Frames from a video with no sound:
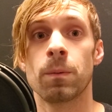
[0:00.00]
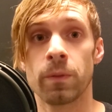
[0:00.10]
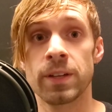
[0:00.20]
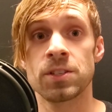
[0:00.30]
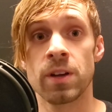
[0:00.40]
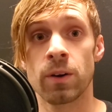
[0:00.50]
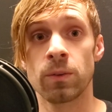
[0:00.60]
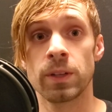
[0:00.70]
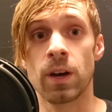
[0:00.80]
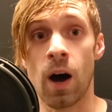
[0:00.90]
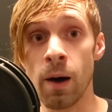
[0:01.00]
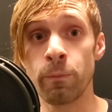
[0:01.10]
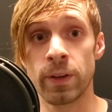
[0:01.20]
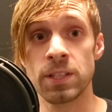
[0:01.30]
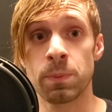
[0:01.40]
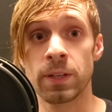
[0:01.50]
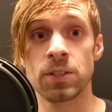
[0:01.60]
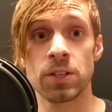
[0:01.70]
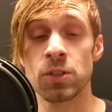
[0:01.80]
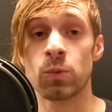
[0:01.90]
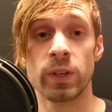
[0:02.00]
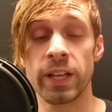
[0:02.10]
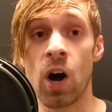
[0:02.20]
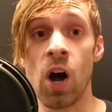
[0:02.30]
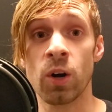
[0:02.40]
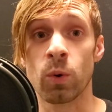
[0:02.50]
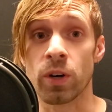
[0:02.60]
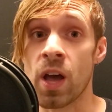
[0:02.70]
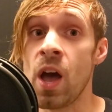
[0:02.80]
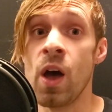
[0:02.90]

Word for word: Well, that's not only obvious, but it's also really awkward.